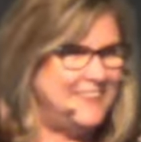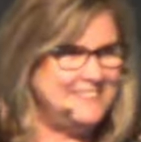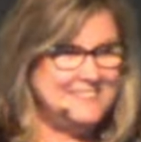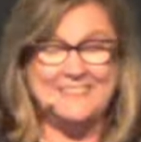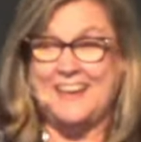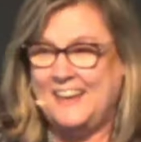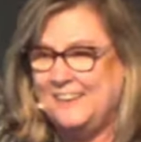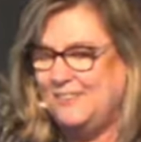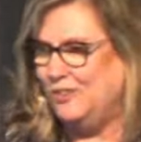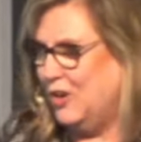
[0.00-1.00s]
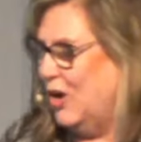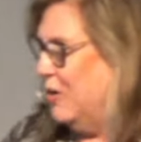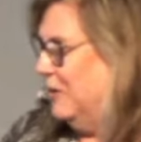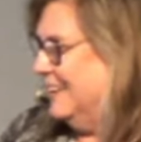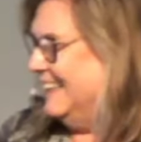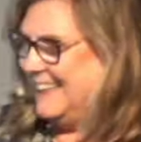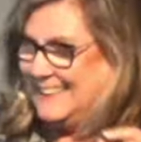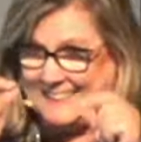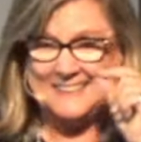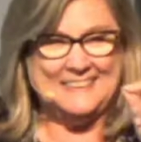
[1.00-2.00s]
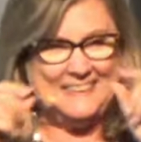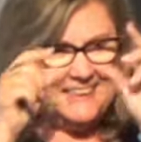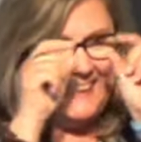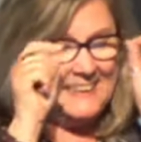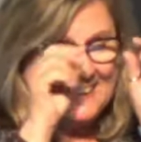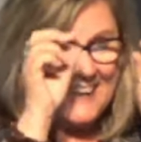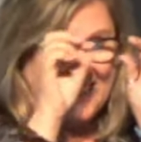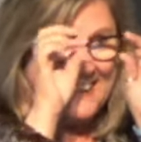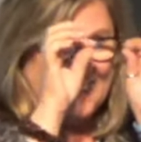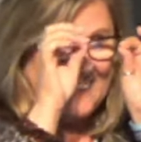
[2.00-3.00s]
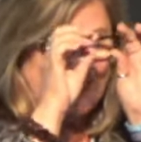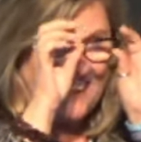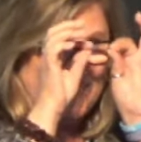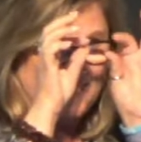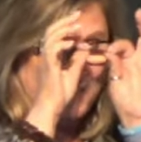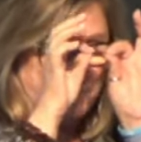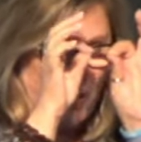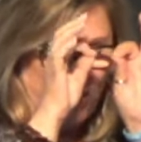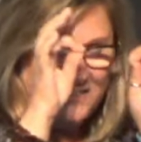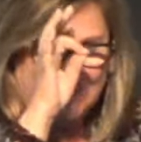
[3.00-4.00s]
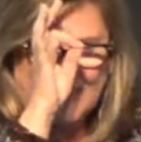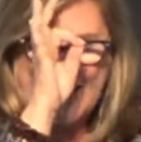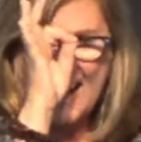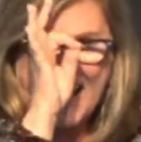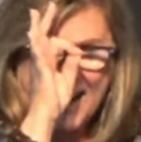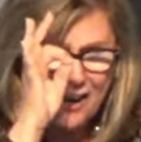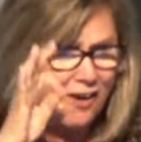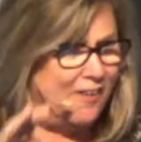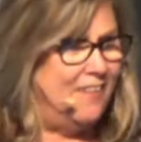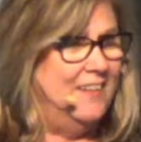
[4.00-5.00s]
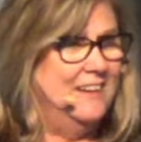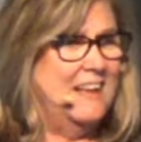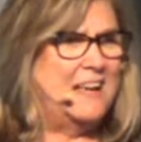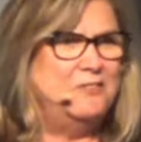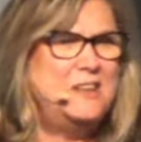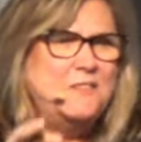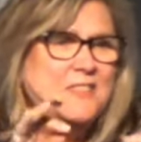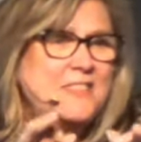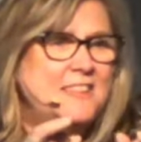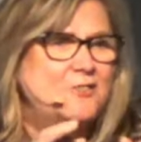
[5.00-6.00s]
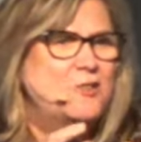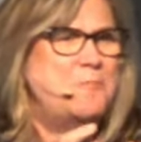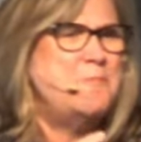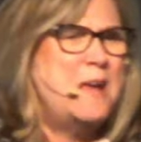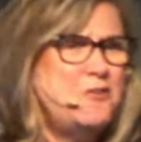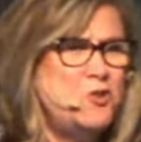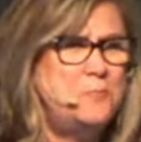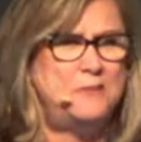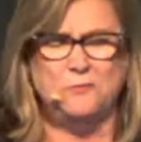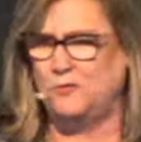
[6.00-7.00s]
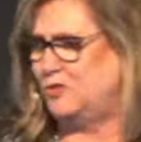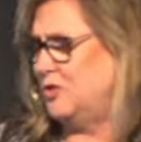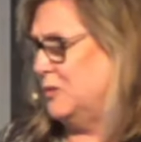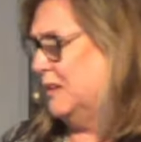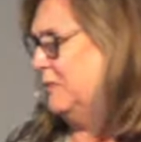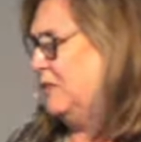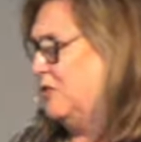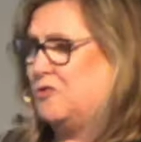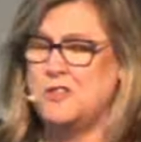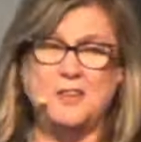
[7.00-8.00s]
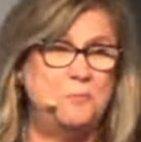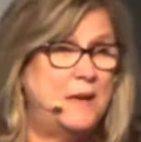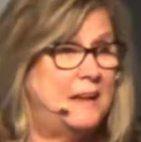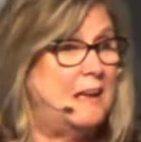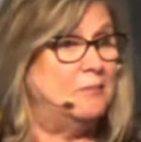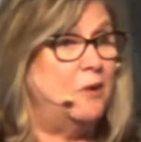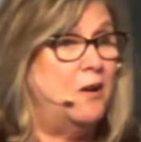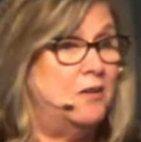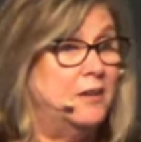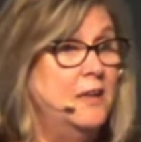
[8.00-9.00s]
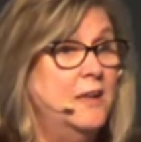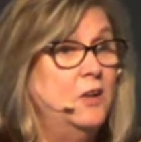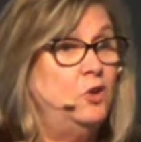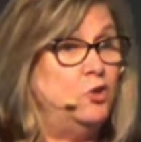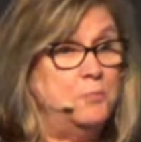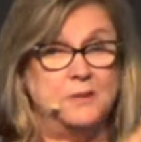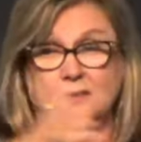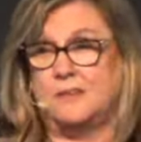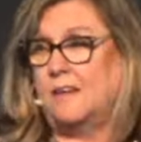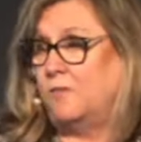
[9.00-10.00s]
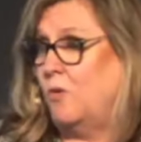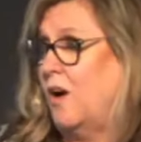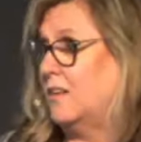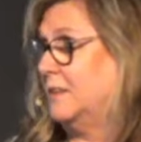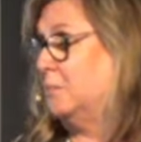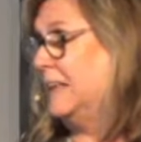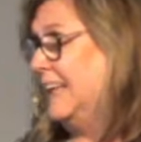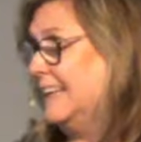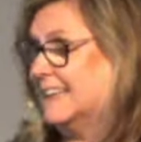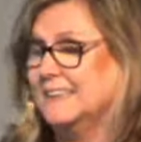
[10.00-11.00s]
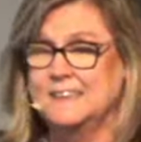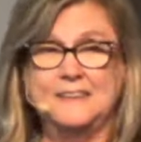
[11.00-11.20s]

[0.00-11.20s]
It's like, you know, it's like as small as a hair. I don't even think there's a measurement to it when you think about how long humans have walked the planet.